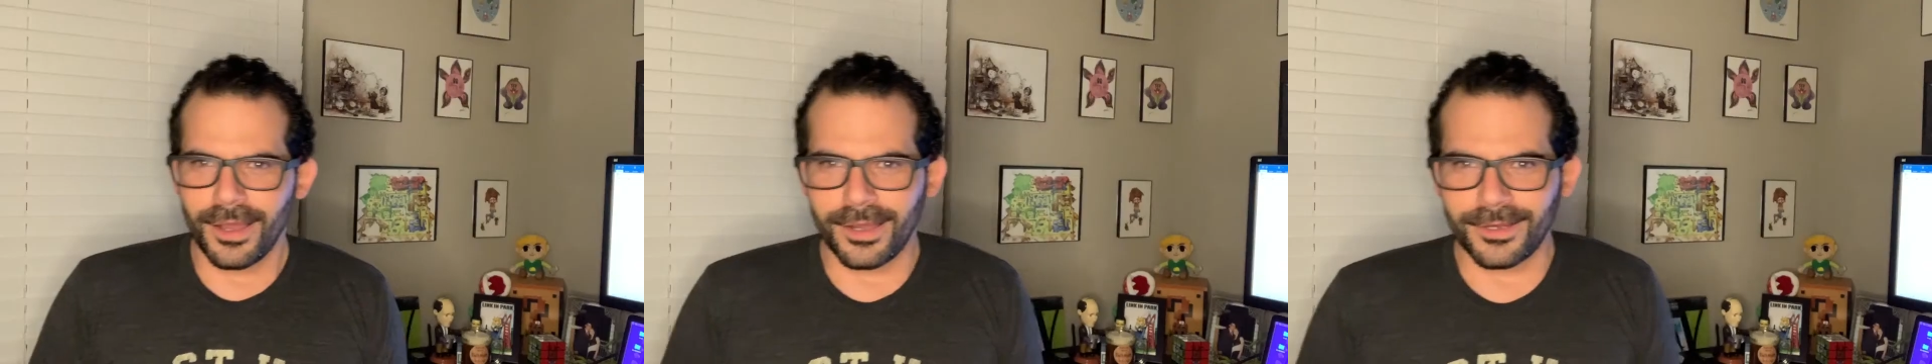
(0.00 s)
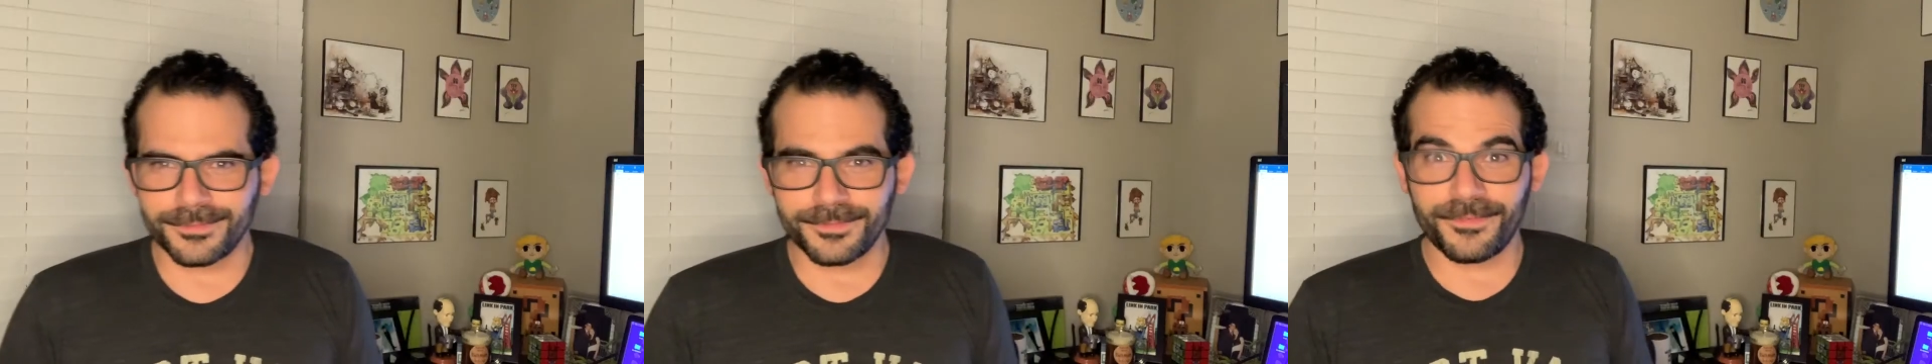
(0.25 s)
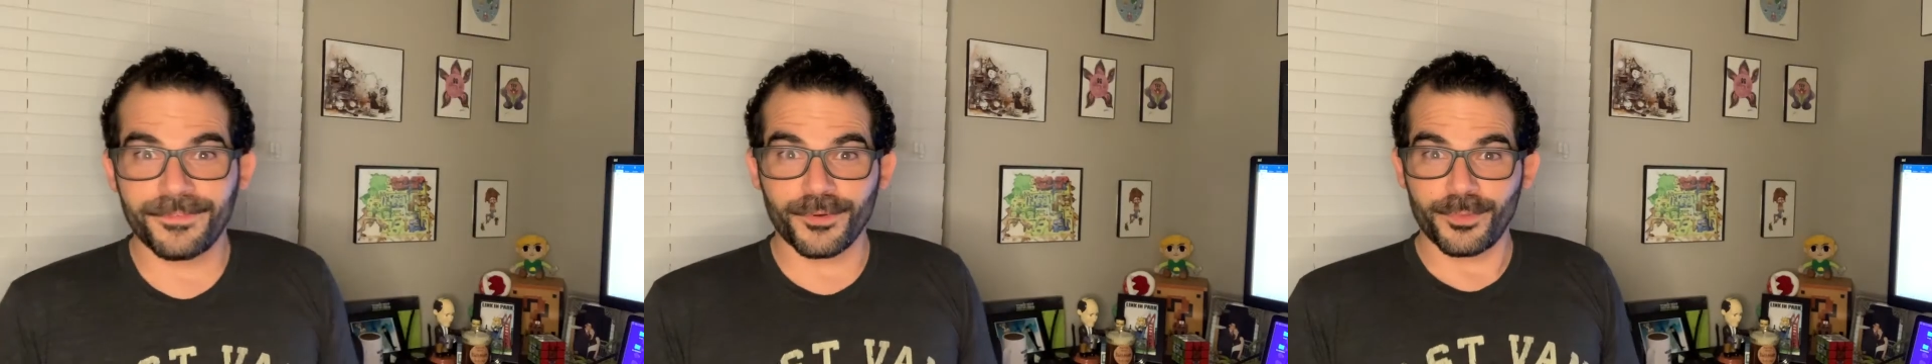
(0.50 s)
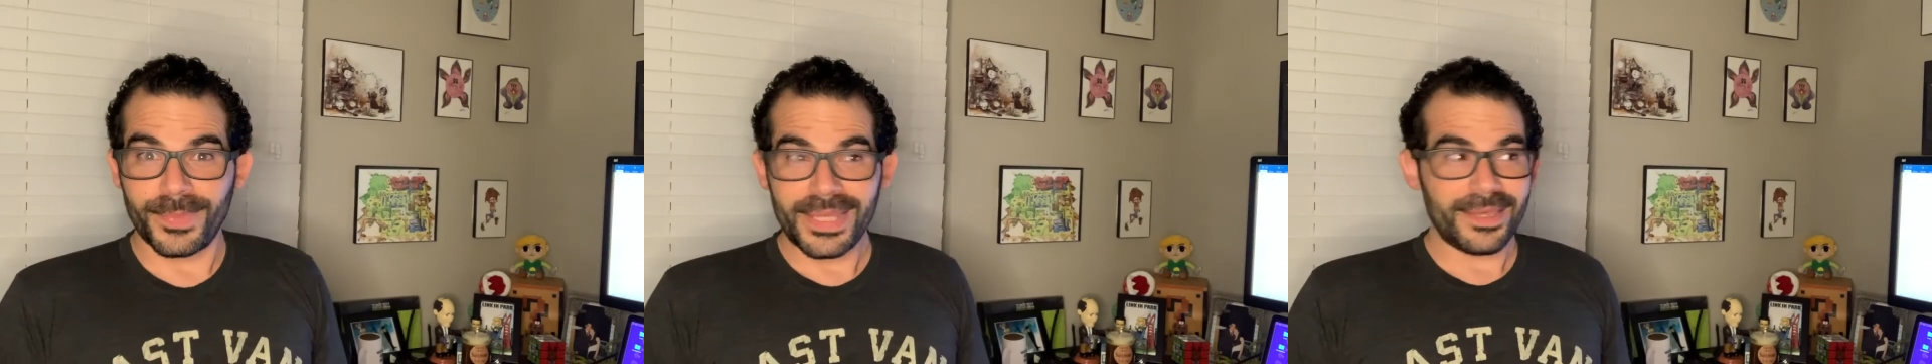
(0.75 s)
Um,
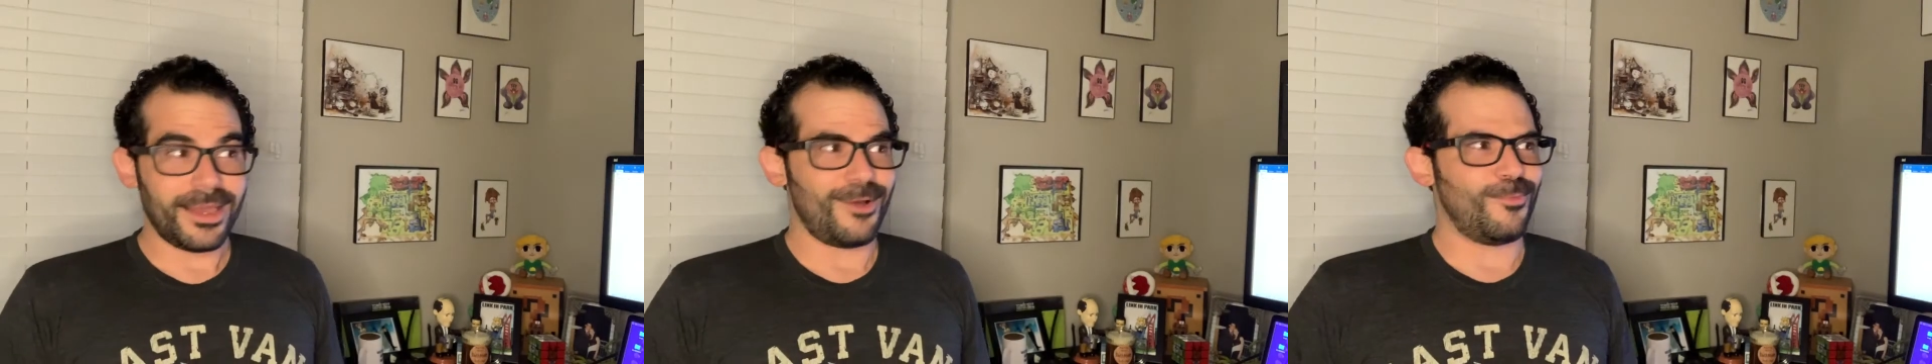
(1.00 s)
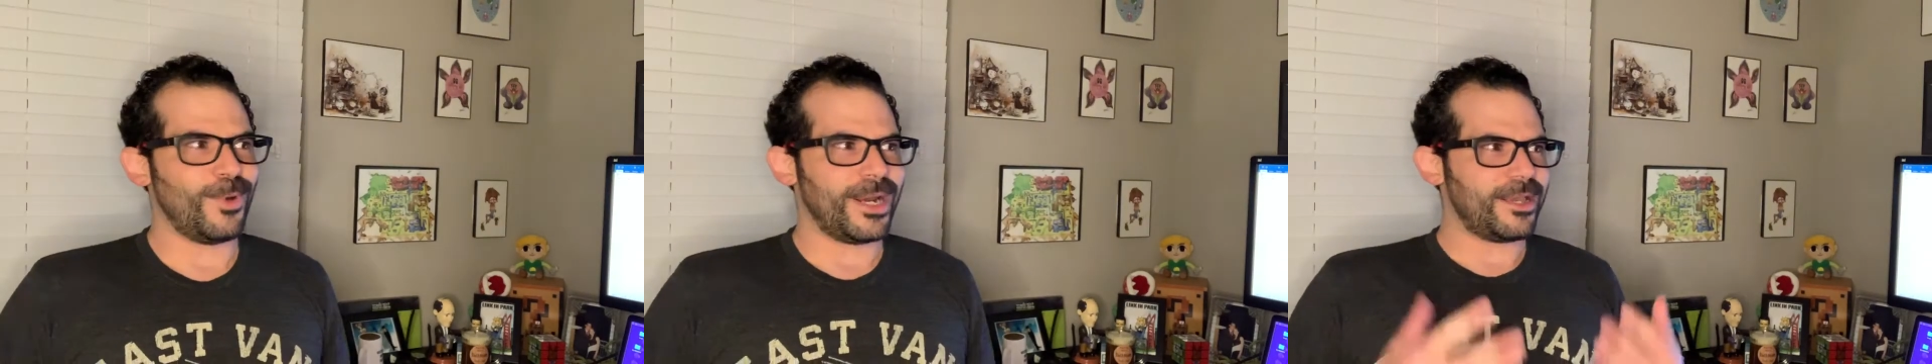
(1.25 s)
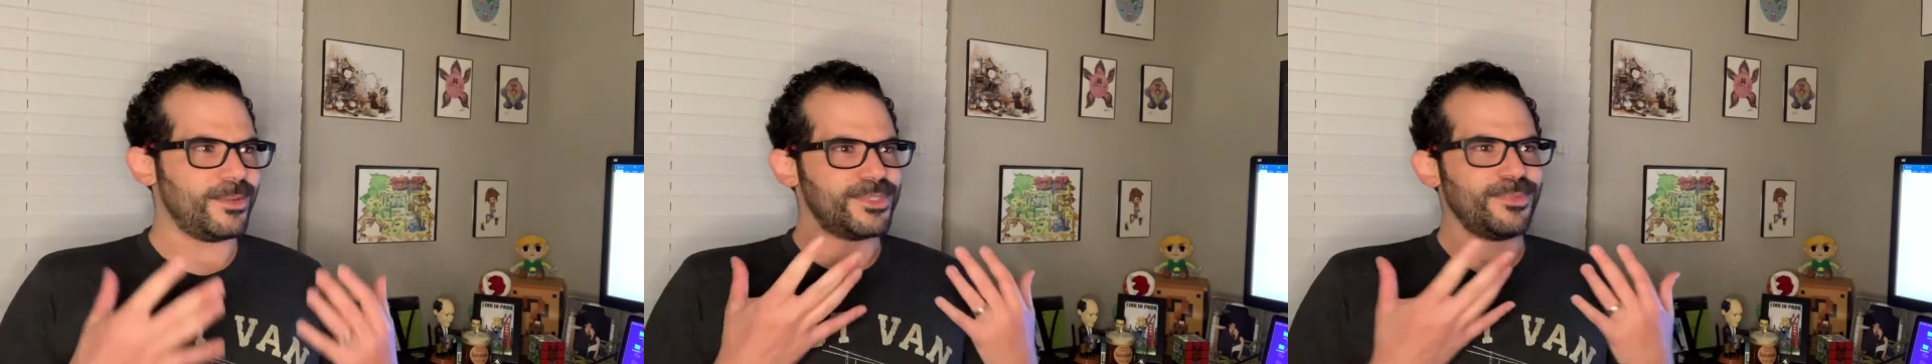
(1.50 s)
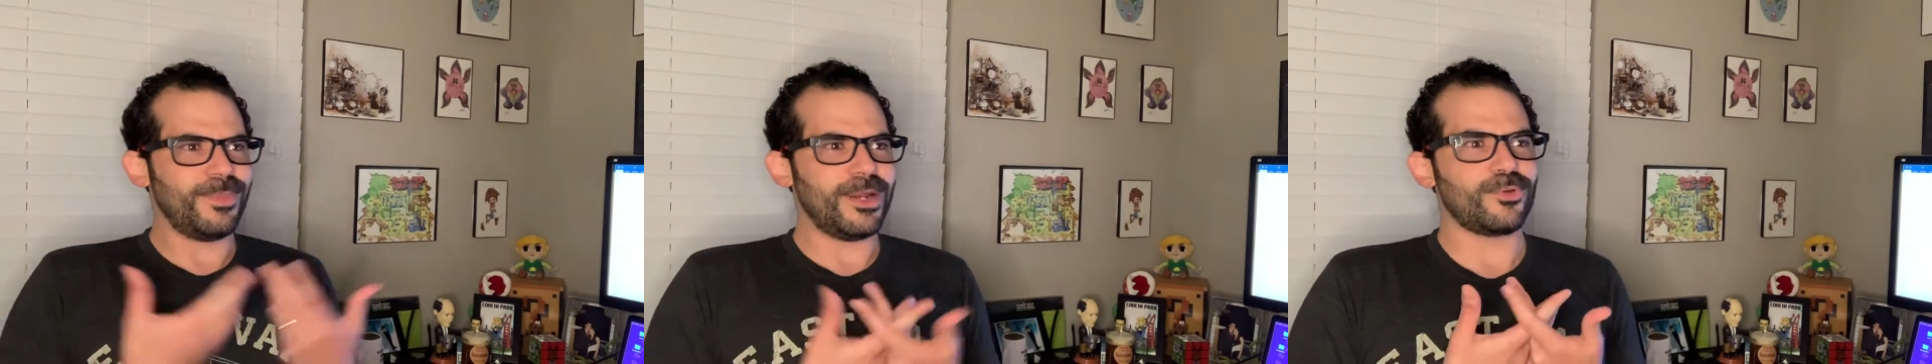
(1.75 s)
for me, when it comes
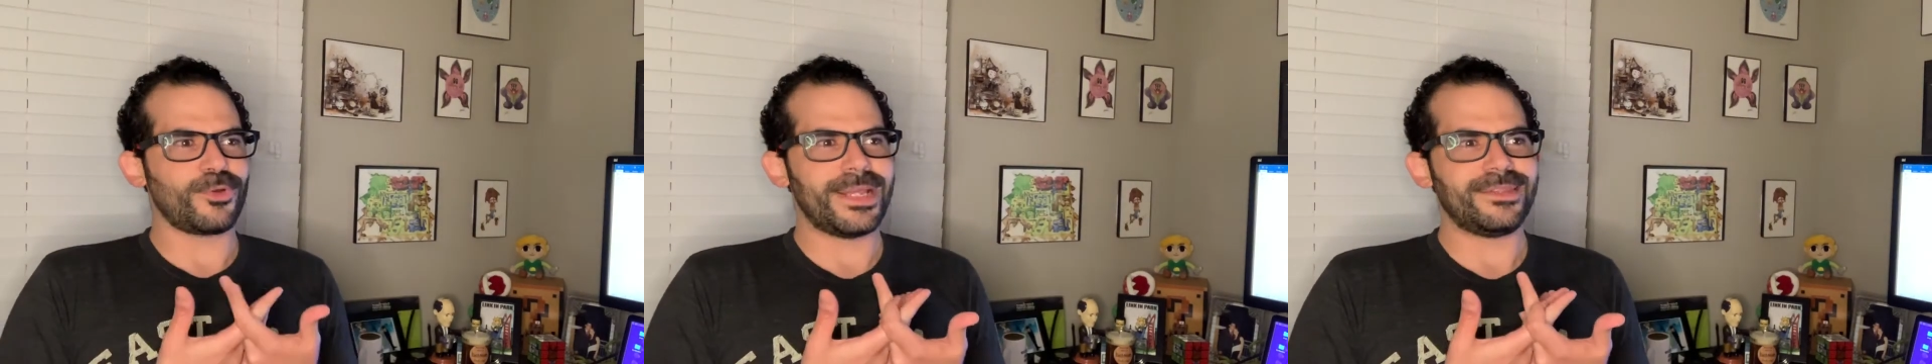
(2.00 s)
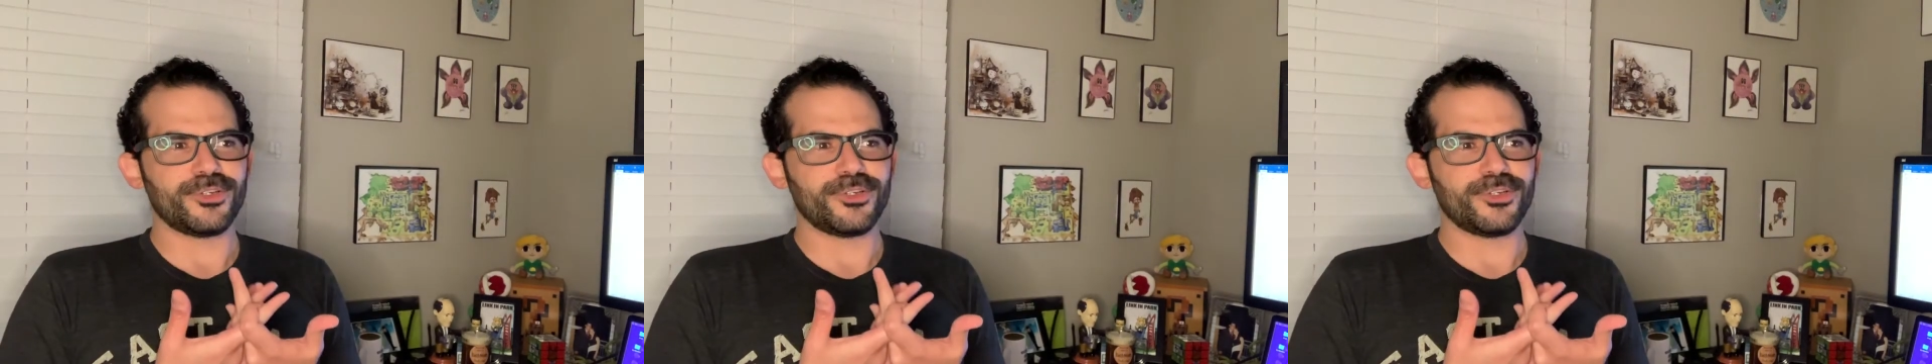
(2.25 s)
to middle grade,